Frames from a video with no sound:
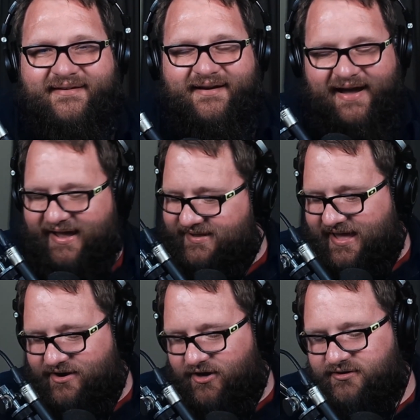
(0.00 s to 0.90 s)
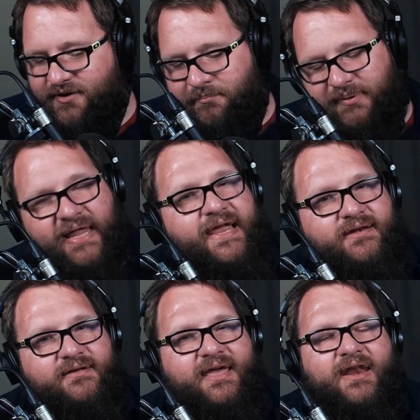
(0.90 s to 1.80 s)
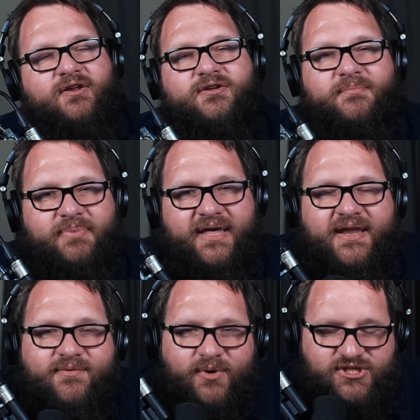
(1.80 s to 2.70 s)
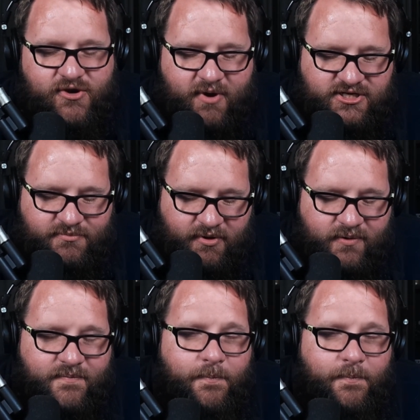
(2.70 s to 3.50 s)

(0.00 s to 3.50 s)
I cannot complain. Cannot complain. What's your question, bro?